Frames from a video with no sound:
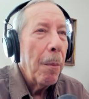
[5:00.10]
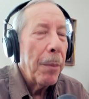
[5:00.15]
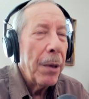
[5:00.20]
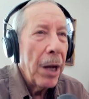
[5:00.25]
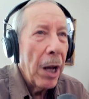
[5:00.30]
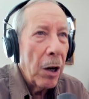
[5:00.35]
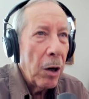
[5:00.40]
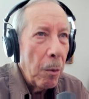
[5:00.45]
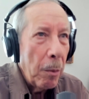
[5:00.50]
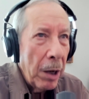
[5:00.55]

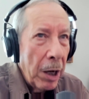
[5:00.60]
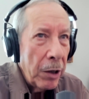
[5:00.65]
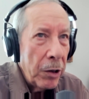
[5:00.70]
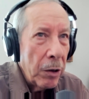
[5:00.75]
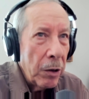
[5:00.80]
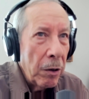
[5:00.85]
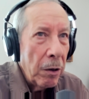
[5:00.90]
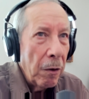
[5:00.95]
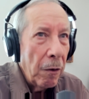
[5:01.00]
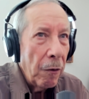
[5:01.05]
piano
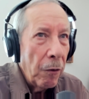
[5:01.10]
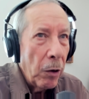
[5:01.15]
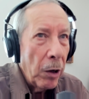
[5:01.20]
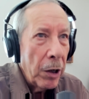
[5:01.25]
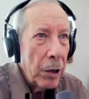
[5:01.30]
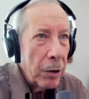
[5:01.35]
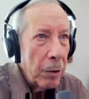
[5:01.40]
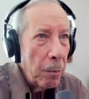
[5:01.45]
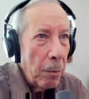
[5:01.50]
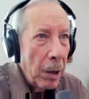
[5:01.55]
major,
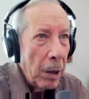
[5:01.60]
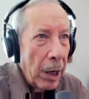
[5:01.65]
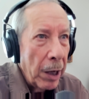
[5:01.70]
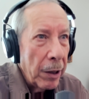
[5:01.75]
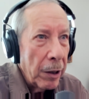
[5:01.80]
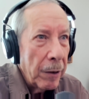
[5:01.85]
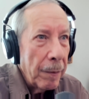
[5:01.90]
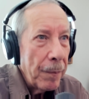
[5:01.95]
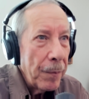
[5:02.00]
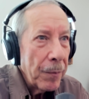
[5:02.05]
voice
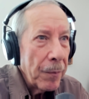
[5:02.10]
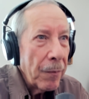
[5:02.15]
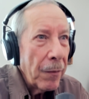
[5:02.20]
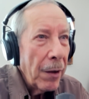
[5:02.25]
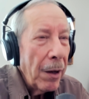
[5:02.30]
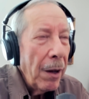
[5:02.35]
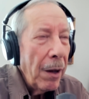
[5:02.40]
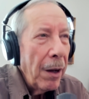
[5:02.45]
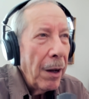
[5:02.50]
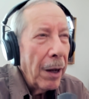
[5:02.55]
minor.
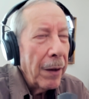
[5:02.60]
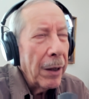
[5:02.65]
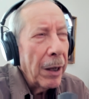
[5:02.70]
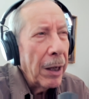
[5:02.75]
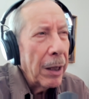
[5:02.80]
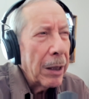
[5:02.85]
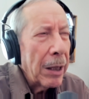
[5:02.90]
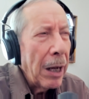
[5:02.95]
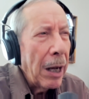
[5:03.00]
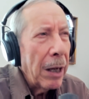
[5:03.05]
And then
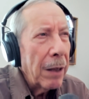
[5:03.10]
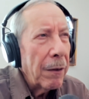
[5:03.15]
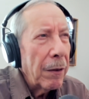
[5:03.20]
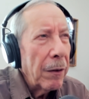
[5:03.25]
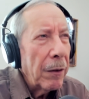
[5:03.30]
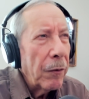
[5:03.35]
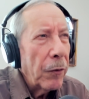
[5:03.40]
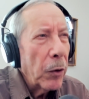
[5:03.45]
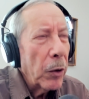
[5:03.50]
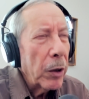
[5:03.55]
I taught
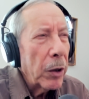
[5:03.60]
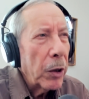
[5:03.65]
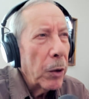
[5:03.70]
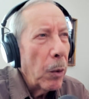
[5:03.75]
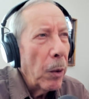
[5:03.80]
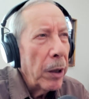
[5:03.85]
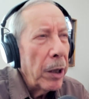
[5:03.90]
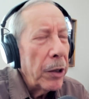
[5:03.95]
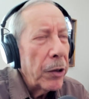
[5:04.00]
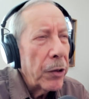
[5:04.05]
for
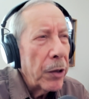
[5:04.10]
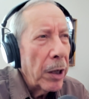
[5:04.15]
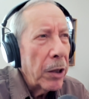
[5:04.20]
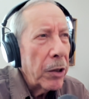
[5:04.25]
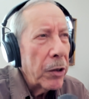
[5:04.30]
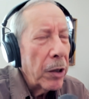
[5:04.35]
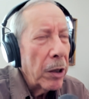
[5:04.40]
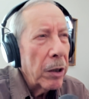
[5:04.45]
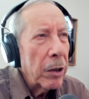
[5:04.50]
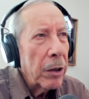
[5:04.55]

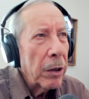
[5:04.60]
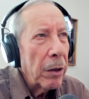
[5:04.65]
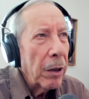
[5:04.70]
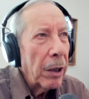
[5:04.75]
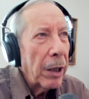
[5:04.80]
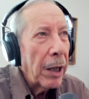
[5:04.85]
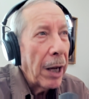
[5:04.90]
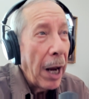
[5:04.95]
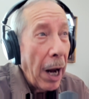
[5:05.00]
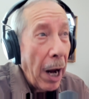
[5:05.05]
26 years,
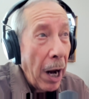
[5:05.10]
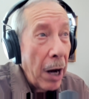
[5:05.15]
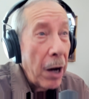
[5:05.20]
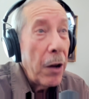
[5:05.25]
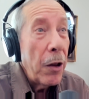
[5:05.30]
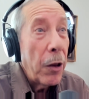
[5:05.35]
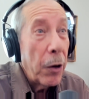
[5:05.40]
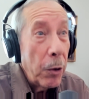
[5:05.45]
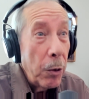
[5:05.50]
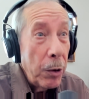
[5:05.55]
K
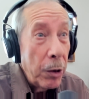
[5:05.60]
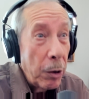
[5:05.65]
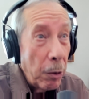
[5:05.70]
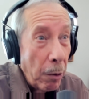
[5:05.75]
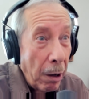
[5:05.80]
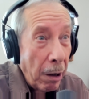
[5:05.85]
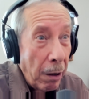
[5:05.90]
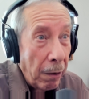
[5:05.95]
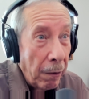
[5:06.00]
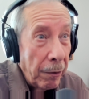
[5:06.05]
through
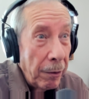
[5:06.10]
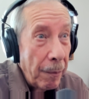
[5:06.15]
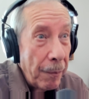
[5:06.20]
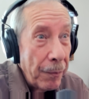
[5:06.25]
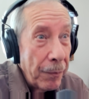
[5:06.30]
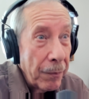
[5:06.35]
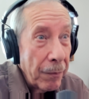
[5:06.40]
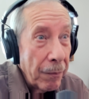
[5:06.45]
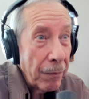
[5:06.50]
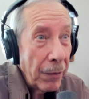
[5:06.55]
12,
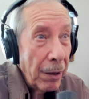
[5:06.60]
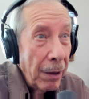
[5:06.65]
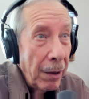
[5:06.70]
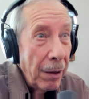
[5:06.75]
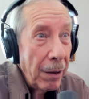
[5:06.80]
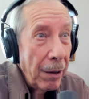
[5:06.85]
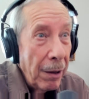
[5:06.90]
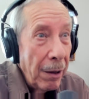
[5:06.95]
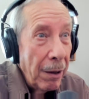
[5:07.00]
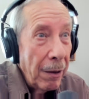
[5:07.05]

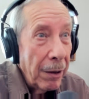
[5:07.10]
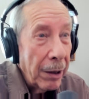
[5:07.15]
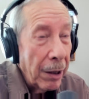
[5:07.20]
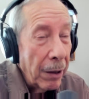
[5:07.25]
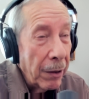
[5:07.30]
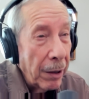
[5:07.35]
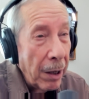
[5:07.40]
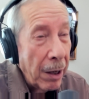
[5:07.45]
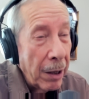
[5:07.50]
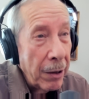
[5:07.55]

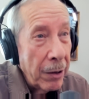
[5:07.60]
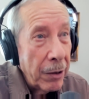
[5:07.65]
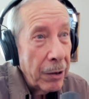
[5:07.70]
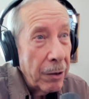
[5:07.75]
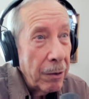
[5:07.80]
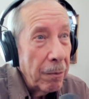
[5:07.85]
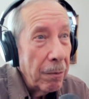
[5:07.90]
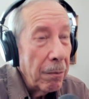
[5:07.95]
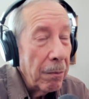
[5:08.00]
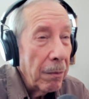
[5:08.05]

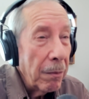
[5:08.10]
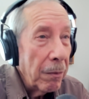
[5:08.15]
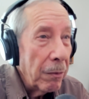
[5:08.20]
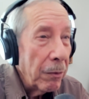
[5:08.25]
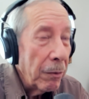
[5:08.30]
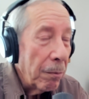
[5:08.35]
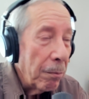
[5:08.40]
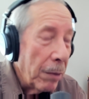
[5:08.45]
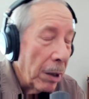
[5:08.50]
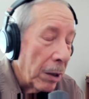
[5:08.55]
kindergartners,
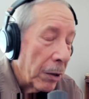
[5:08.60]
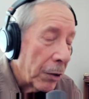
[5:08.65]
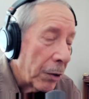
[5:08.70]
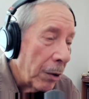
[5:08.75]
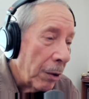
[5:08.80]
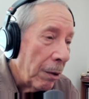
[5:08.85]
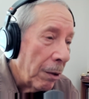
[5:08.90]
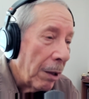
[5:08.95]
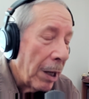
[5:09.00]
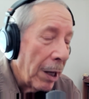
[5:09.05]
middle
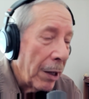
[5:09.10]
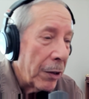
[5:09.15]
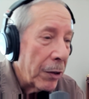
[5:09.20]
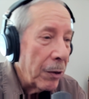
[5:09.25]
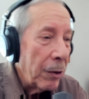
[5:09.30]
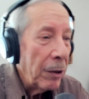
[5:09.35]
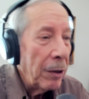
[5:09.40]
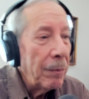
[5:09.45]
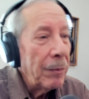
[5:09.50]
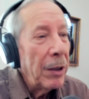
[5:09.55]
school, high
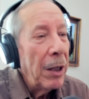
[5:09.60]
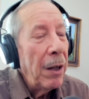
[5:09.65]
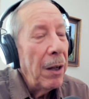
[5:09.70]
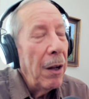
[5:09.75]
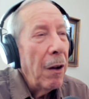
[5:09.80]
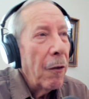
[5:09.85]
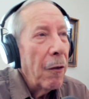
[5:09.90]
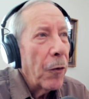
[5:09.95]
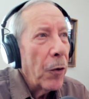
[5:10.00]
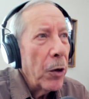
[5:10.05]
school.
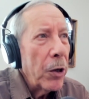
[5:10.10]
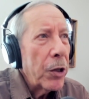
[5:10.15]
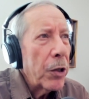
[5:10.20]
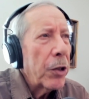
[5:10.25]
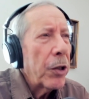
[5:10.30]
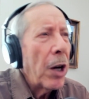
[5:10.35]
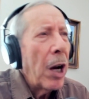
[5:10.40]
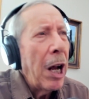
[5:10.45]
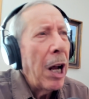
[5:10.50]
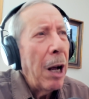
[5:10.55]
First
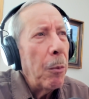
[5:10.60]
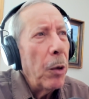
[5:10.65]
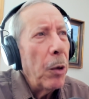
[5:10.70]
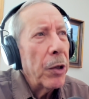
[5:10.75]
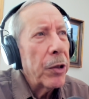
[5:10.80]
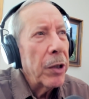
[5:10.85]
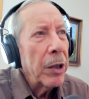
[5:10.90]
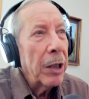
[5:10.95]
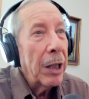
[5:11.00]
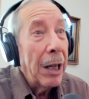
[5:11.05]
job
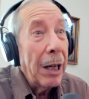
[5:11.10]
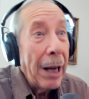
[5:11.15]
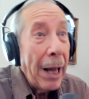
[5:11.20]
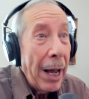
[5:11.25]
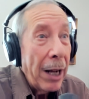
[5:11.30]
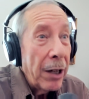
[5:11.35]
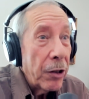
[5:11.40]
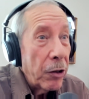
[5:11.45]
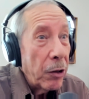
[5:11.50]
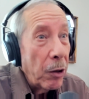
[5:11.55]
was in
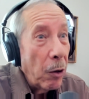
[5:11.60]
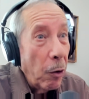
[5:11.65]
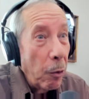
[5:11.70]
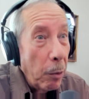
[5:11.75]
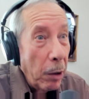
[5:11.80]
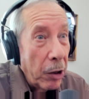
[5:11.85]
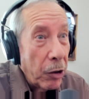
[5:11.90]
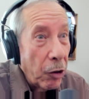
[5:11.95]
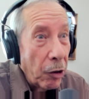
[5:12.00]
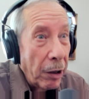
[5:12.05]
Gladstone,
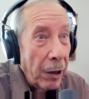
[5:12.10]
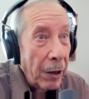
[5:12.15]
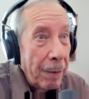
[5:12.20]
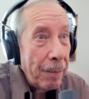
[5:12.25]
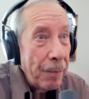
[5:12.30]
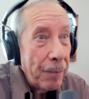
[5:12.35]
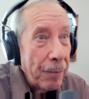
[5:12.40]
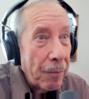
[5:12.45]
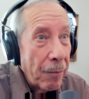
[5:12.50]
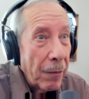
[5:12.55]

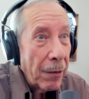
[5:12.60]
Michigan,